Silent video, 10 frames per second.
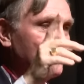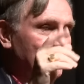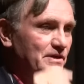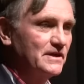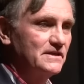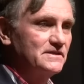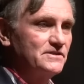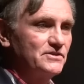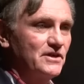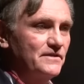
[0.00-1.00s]
But we got
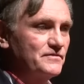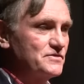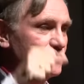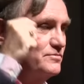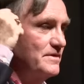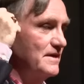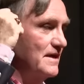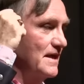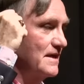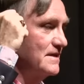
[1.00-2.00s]
into their conference room
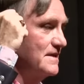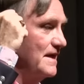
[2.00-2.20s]
and I got